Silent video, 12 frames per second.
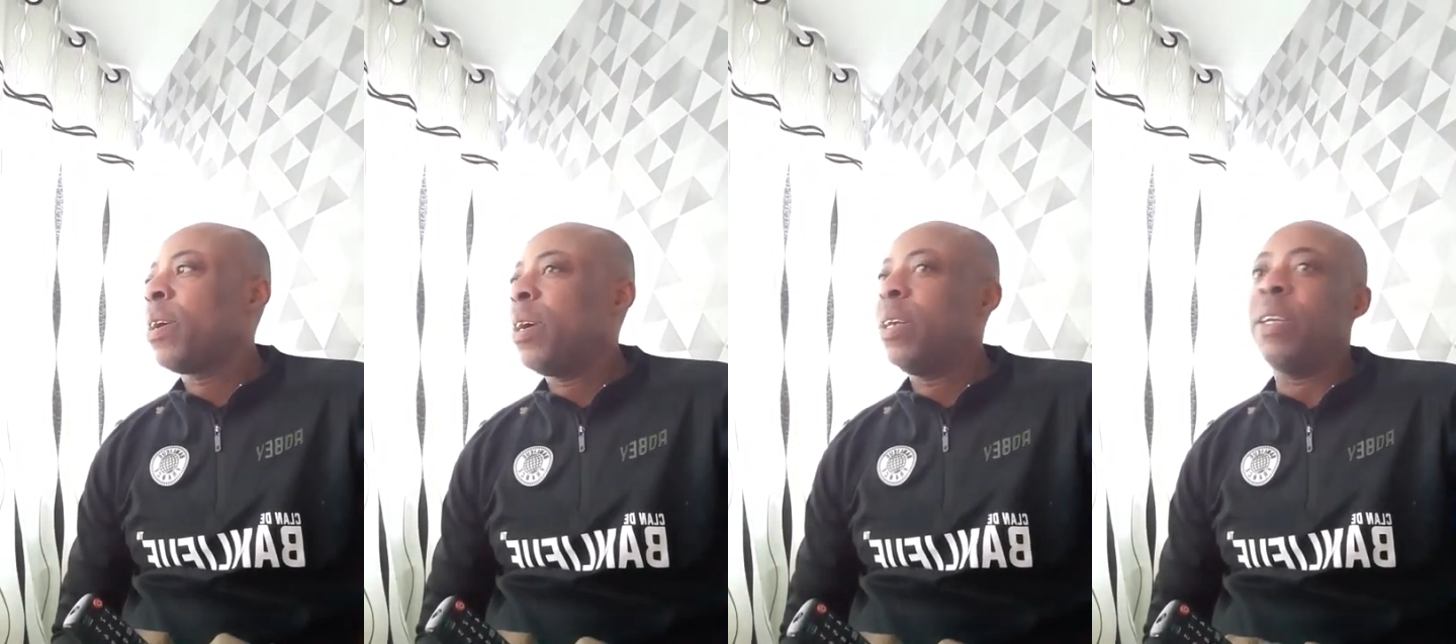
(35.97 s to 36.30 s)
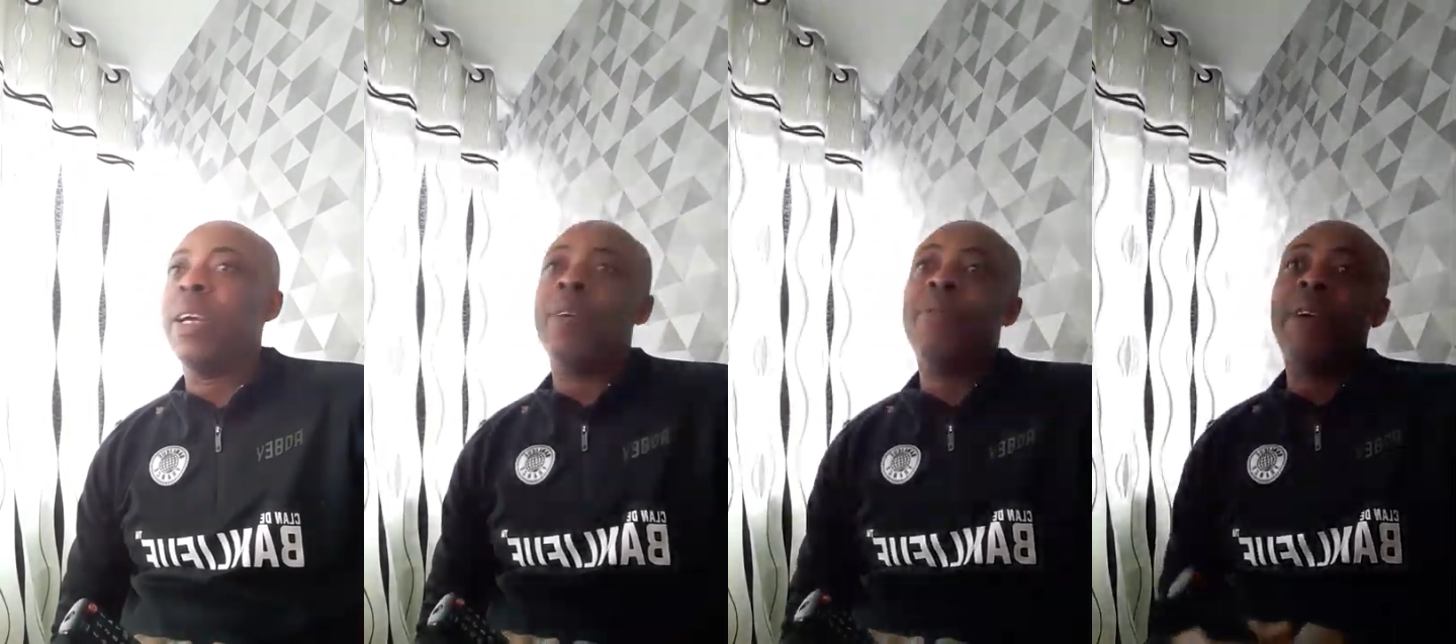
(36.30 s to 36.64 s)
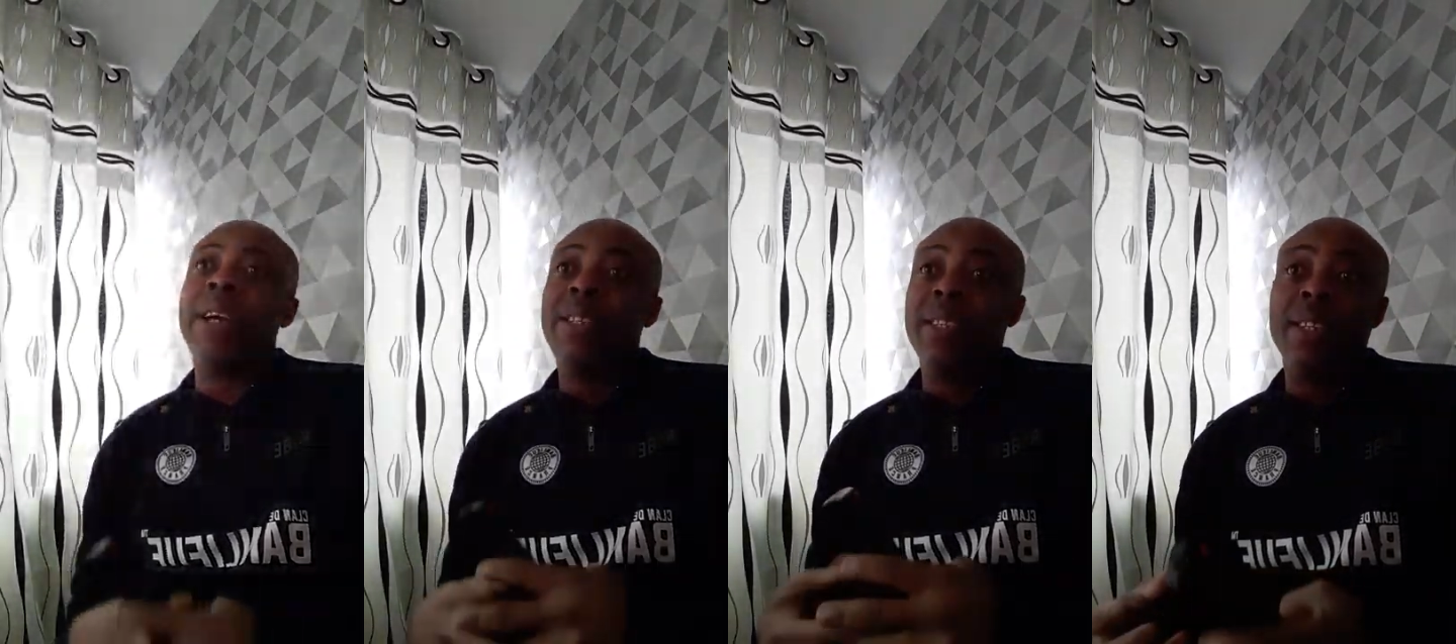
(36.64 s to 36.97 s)
and they are
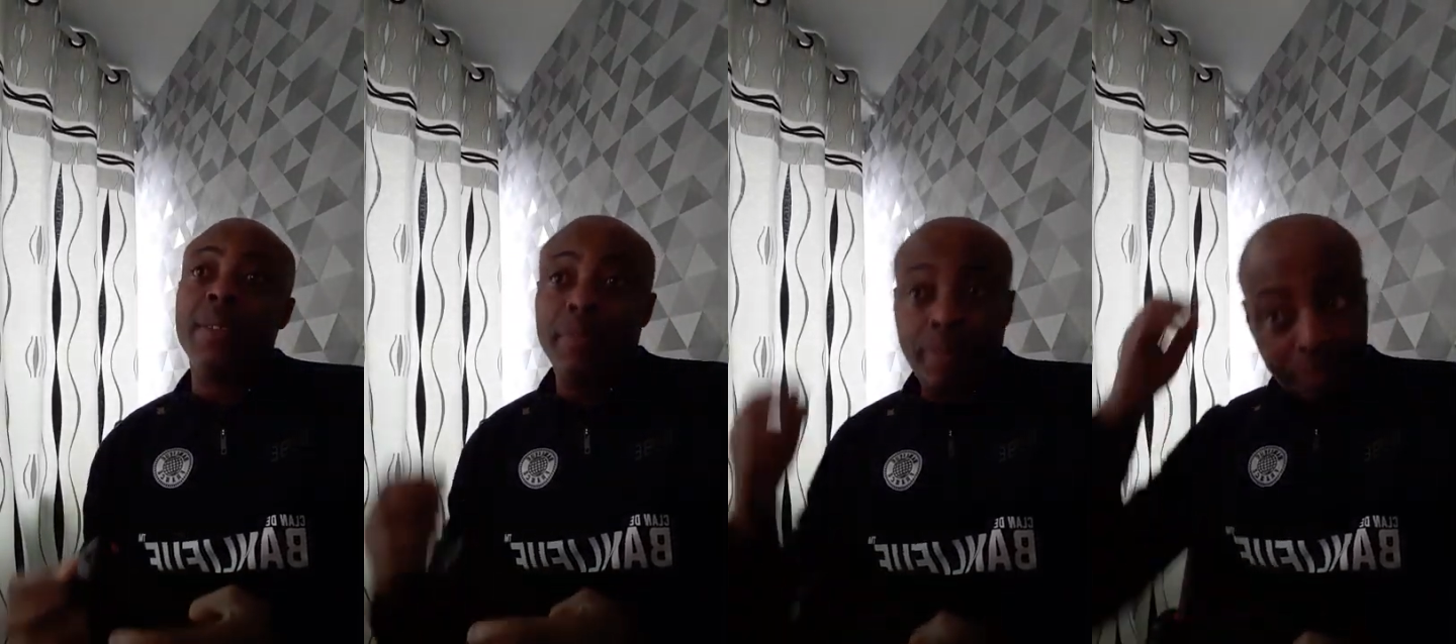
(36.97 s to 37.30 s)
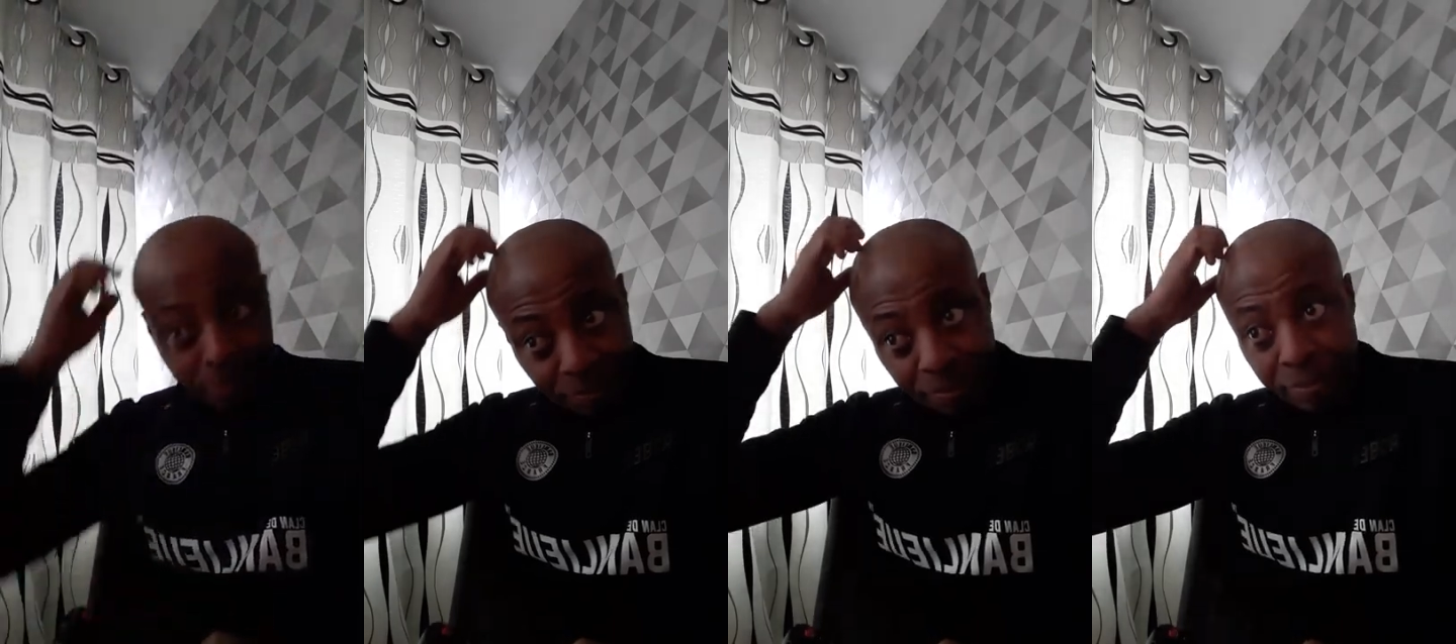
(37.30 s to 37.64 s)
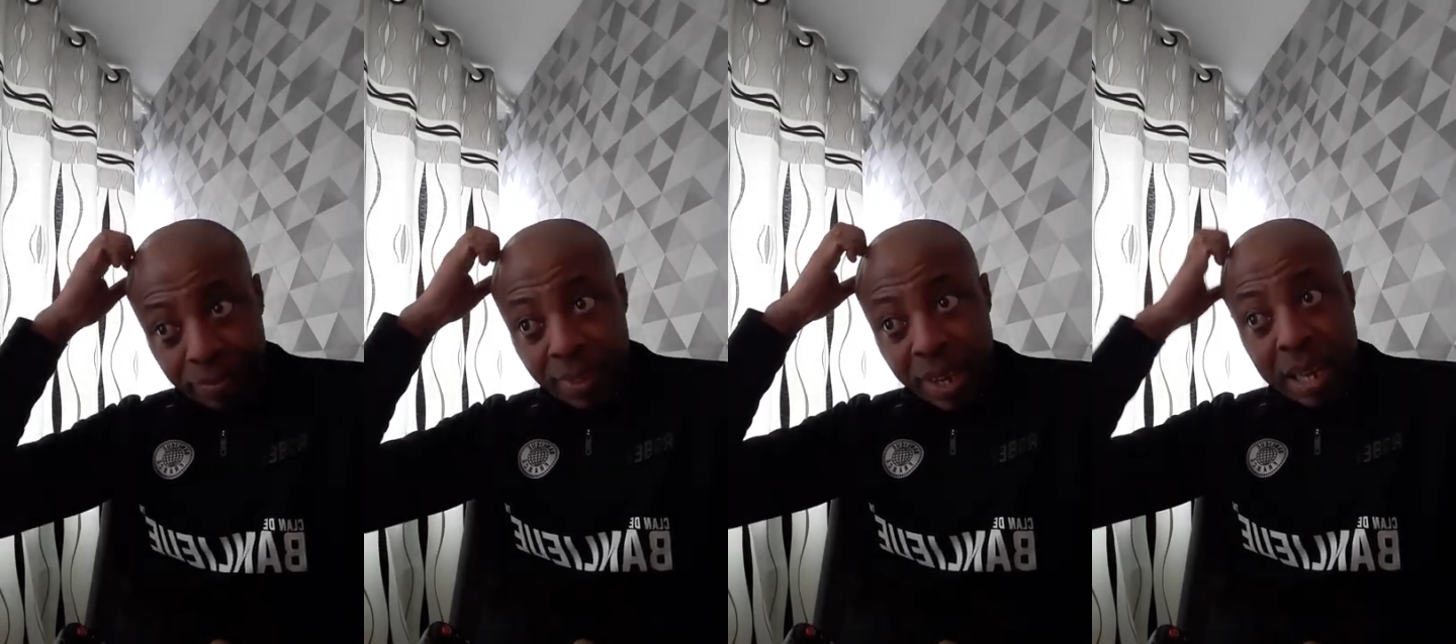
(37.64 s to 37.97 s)
fighting
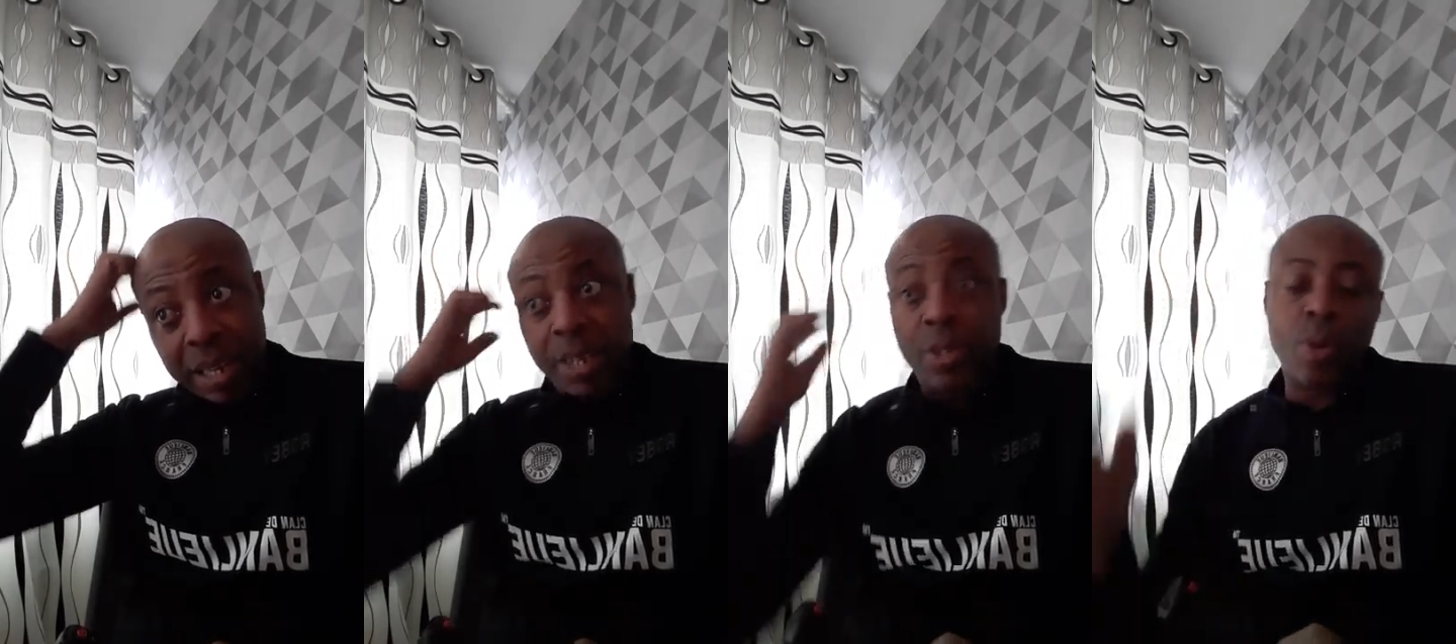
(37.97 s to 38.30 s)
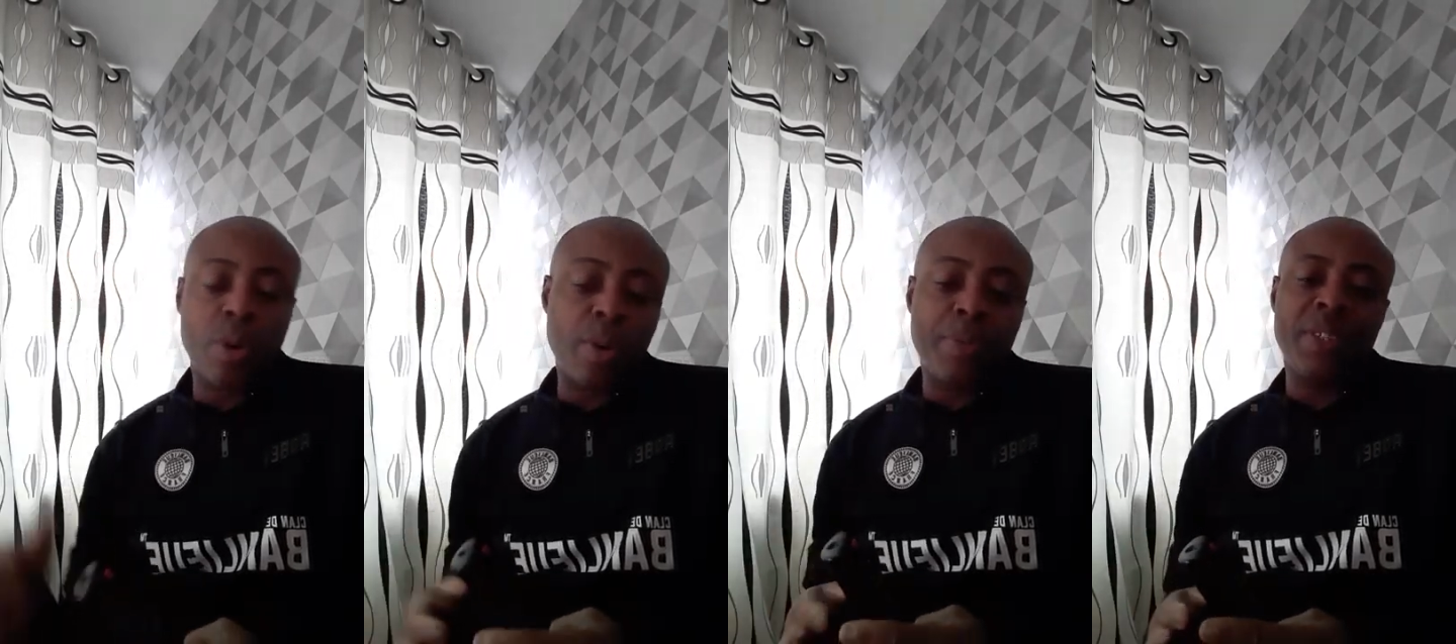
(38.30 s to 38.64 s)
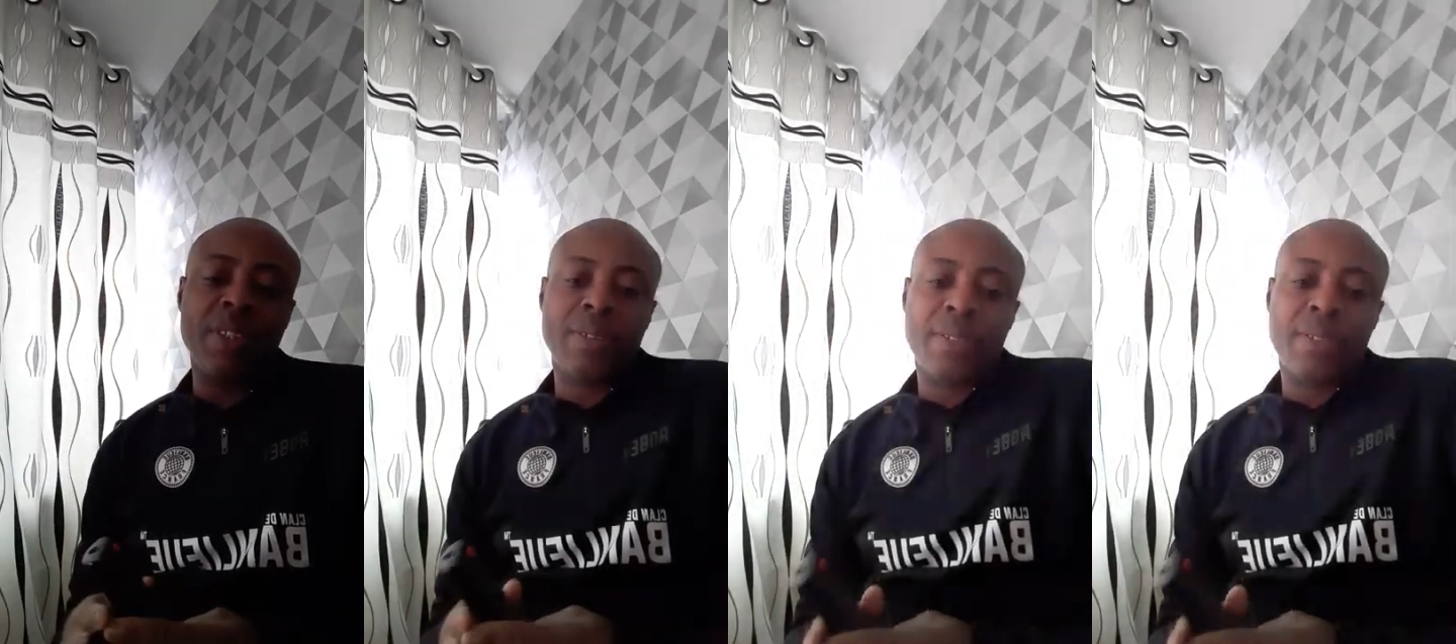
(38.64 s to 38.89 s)
against corruption.